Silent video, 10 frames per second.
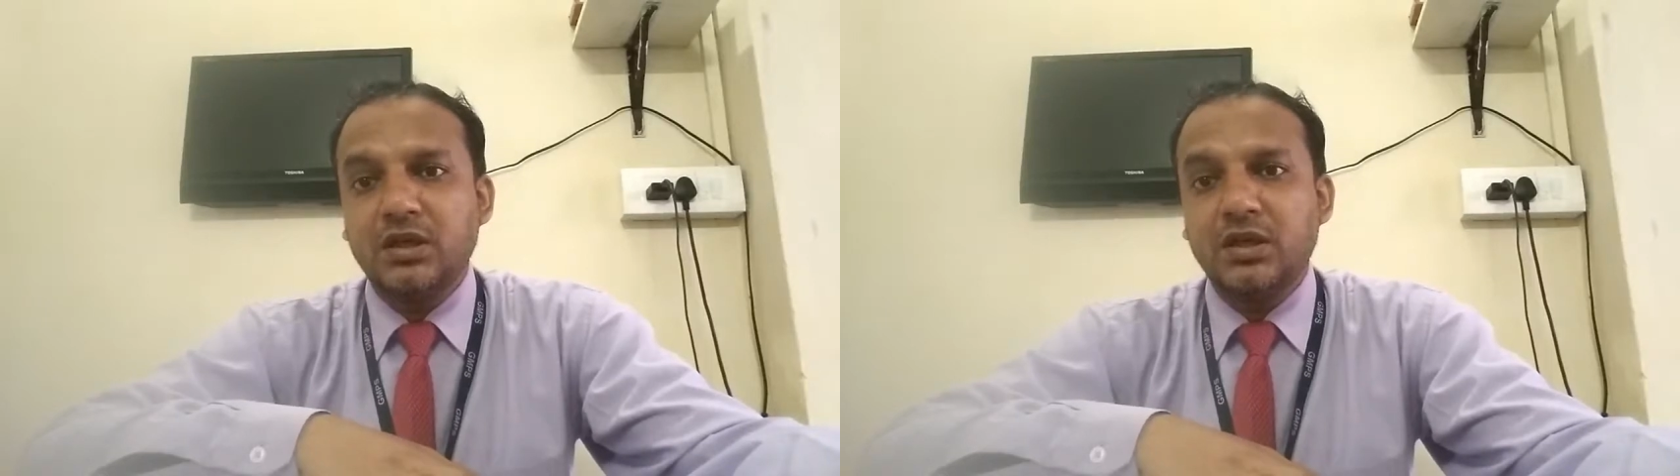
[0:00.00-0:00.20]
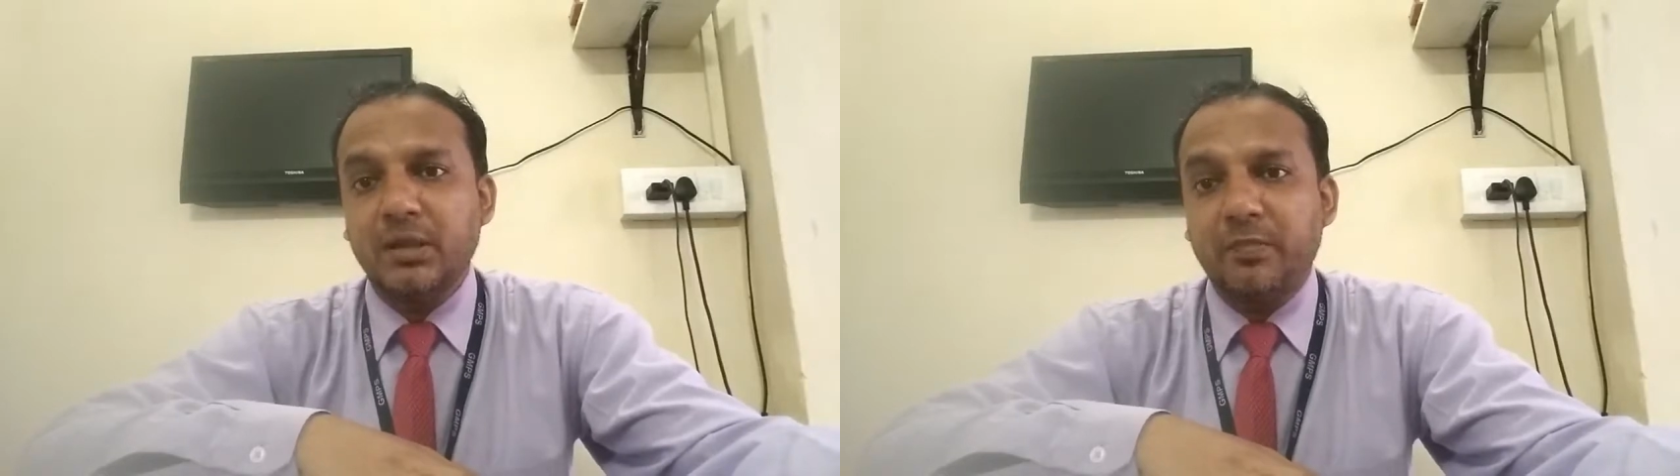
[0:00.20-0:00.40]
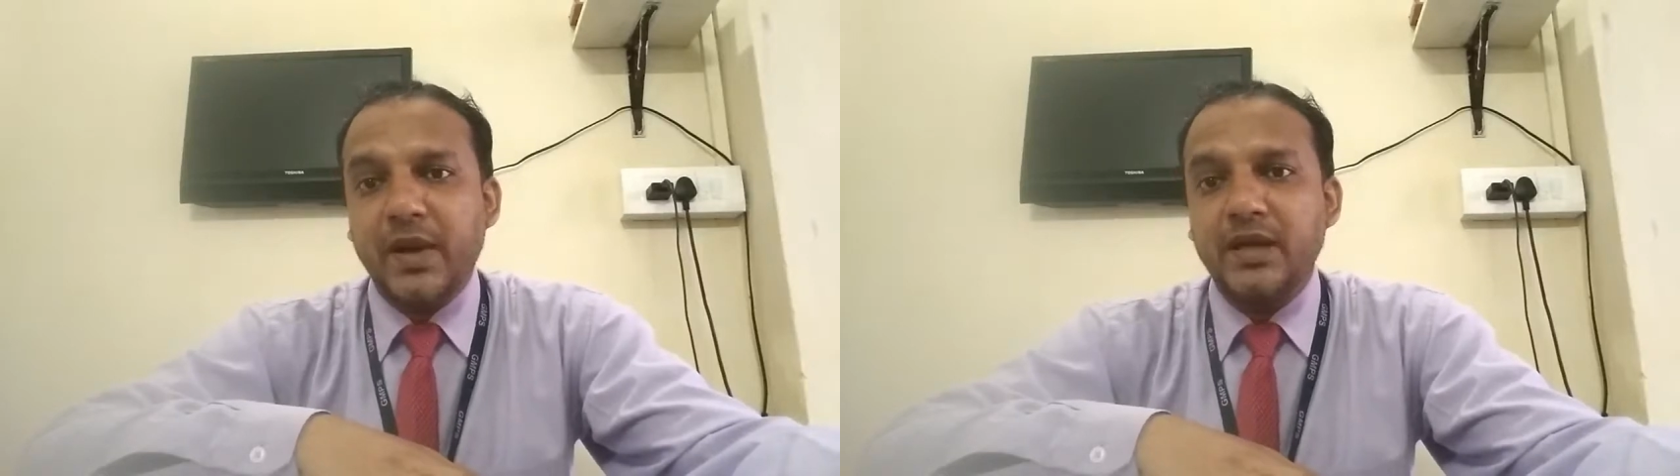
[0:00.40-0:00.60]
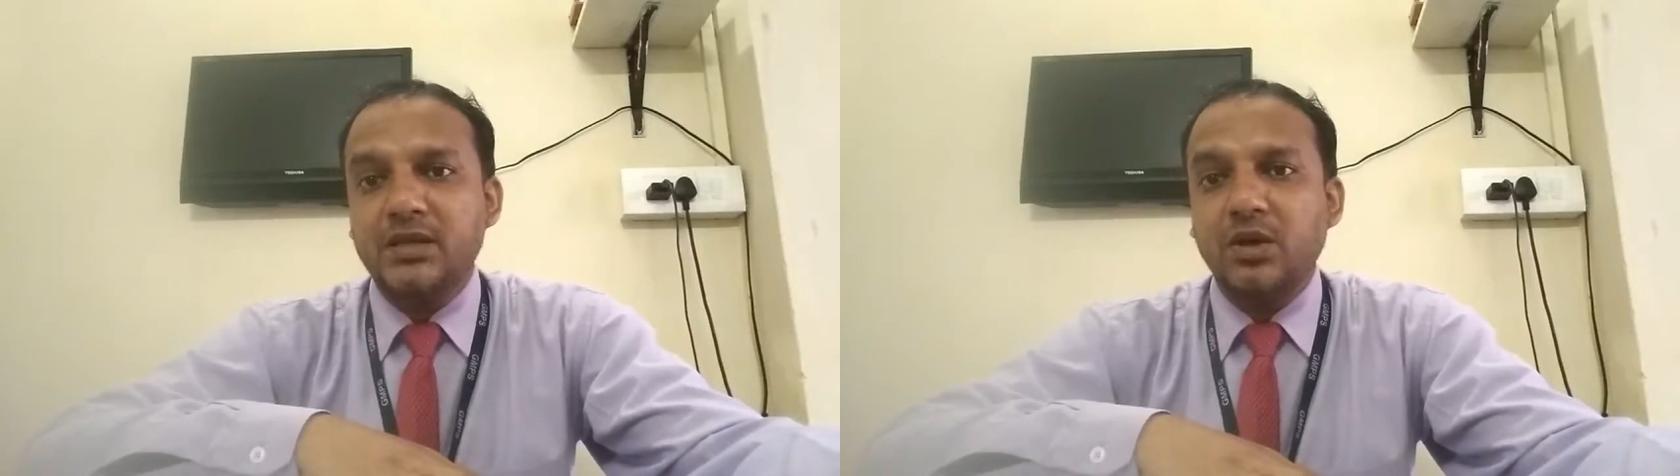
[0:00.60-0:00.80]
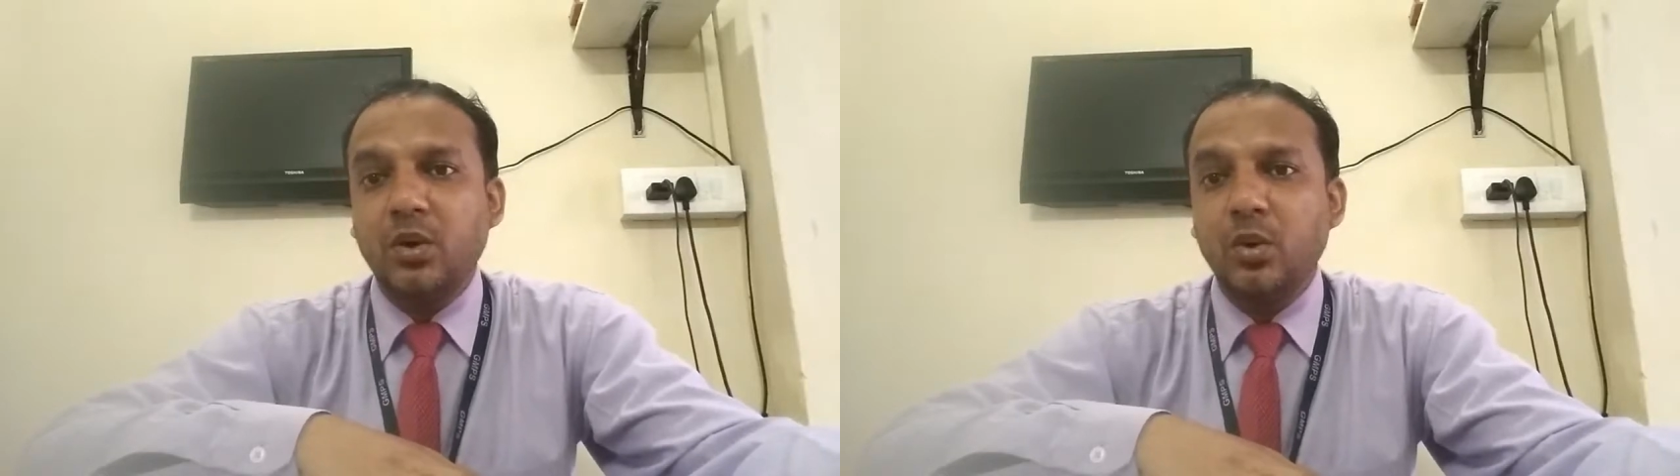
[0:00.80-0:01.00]

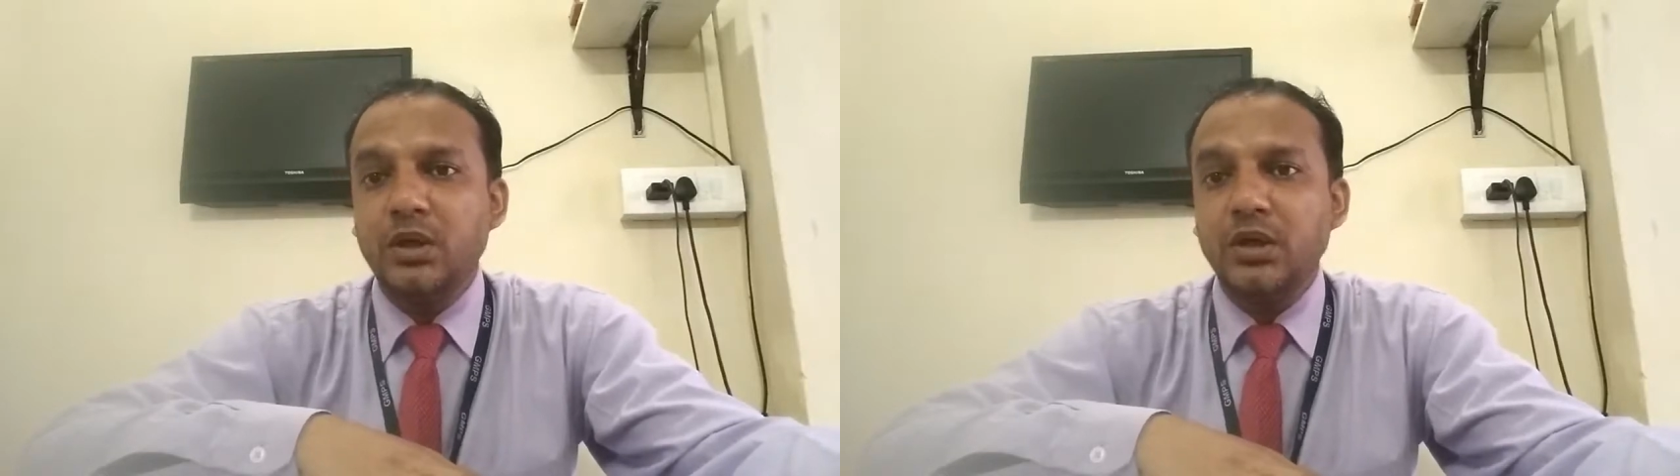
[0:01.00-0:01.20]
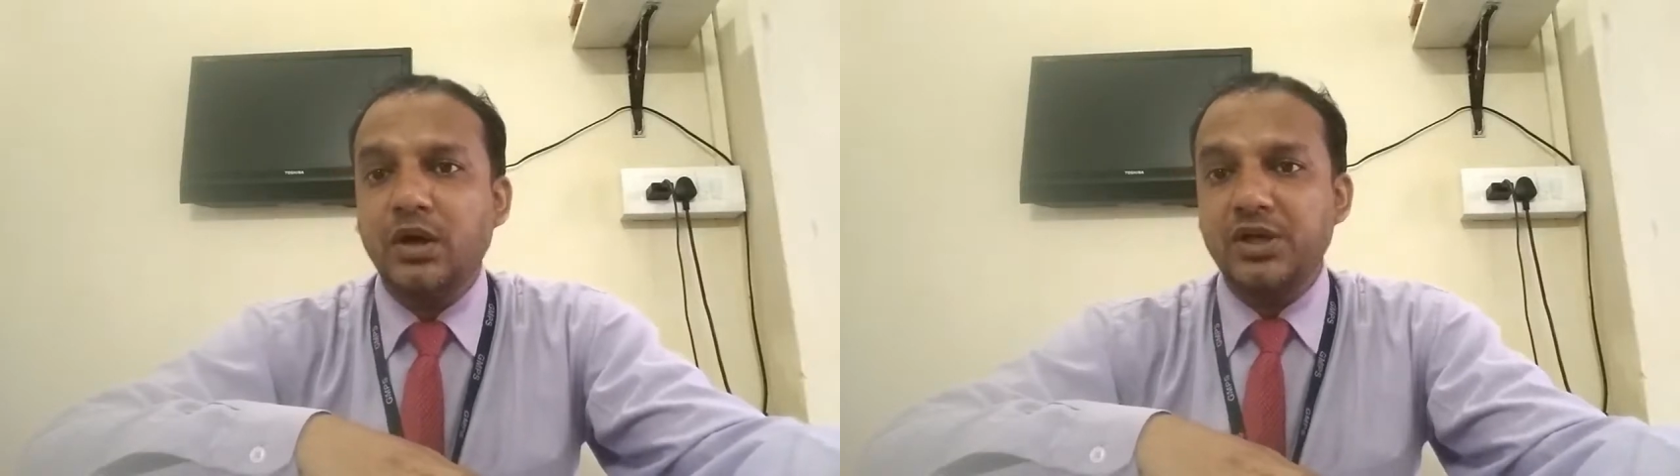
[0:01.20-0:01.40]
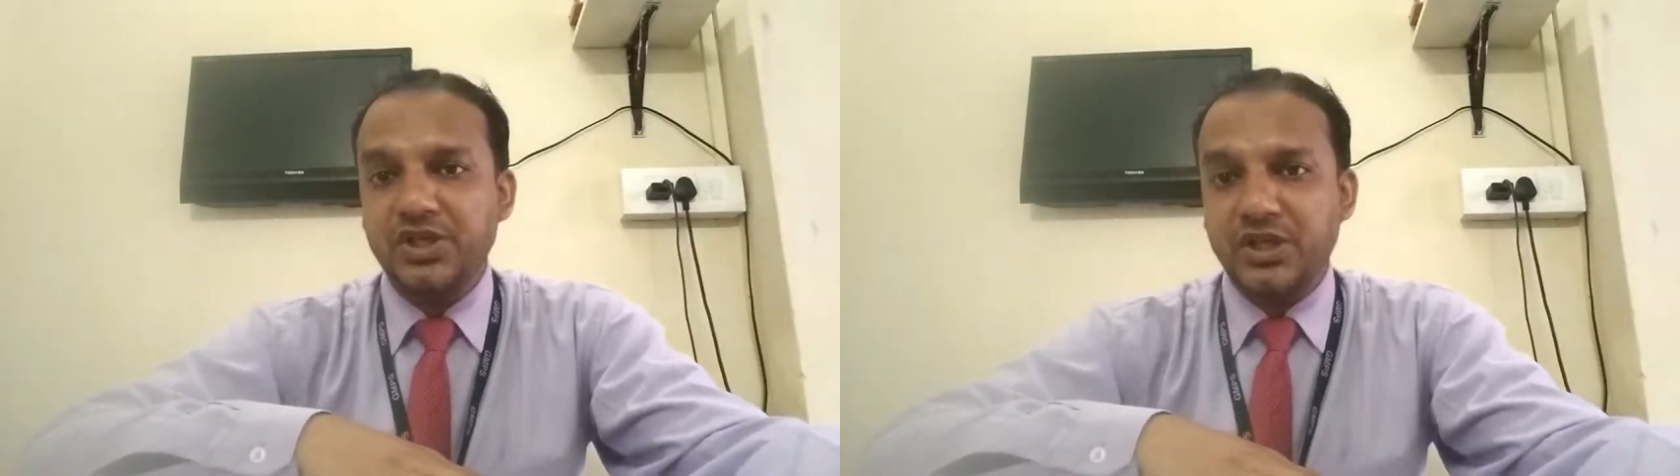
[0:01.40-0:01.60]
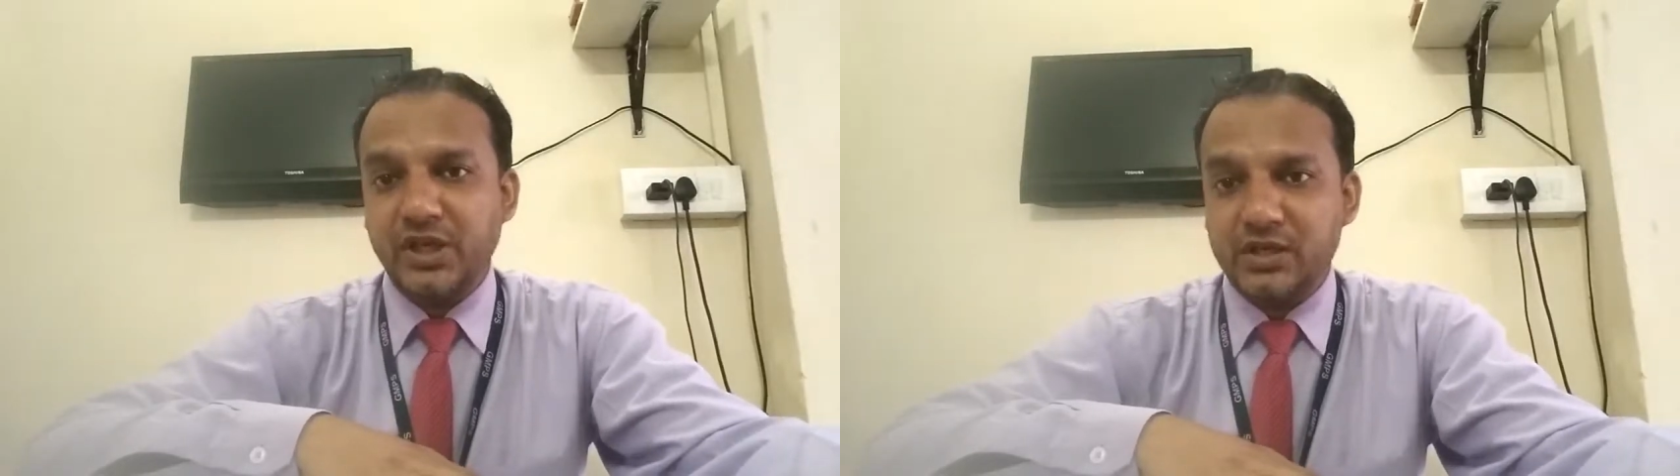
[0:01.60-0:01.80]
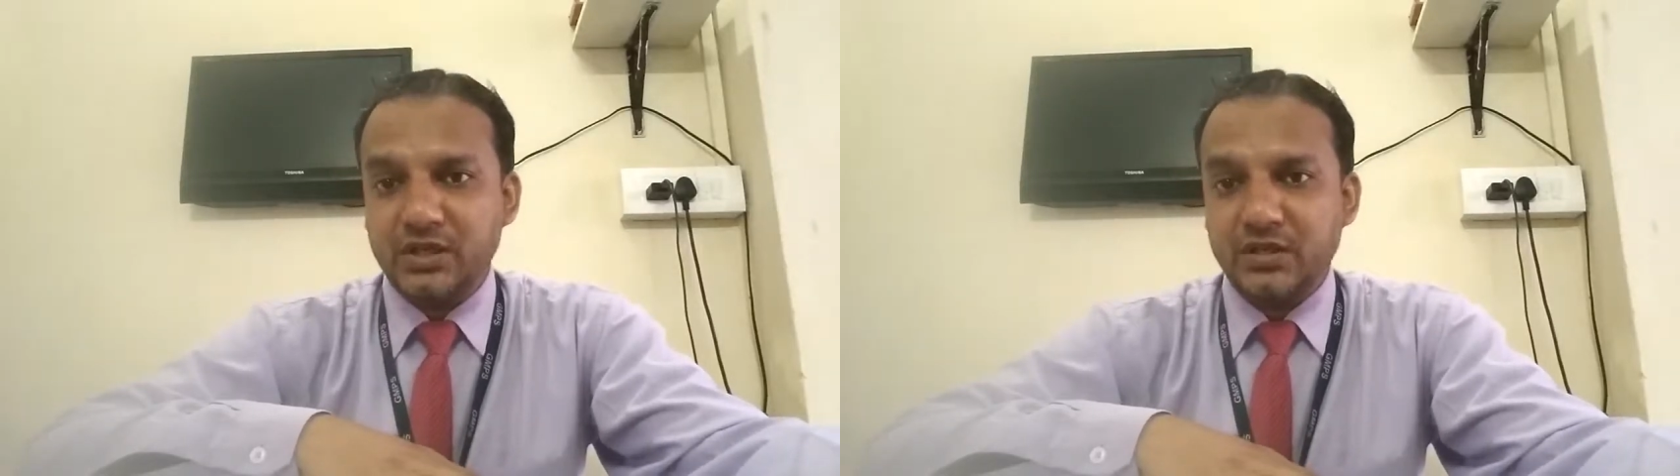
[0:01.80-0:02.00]
depends only on
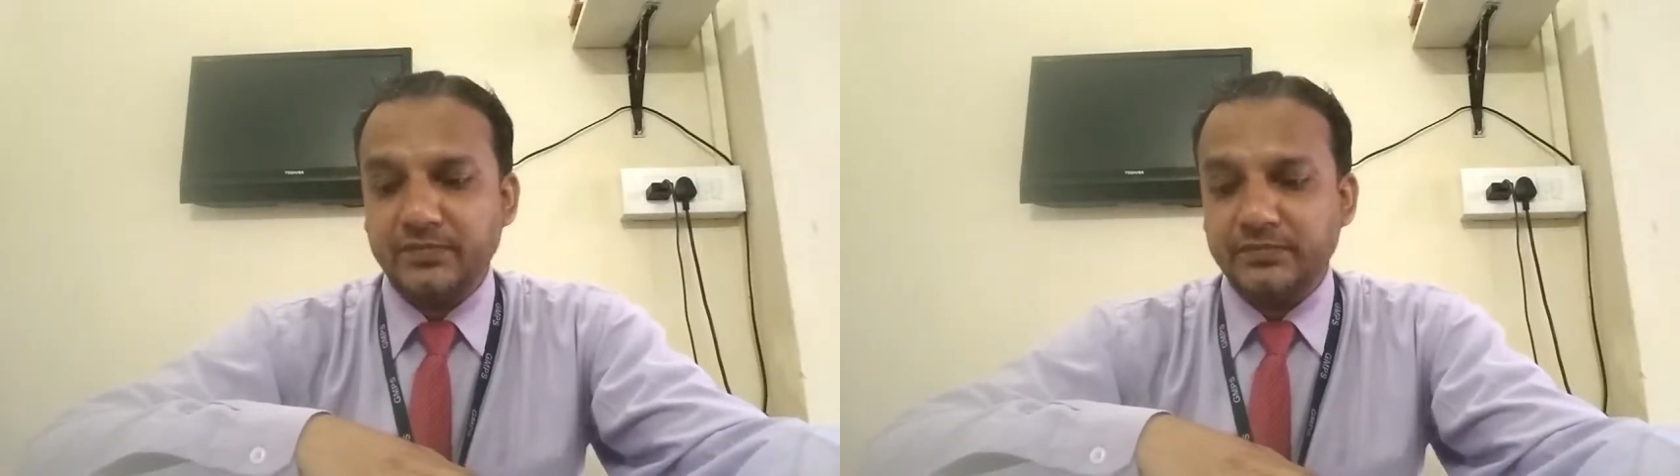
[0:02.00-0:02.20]
shares.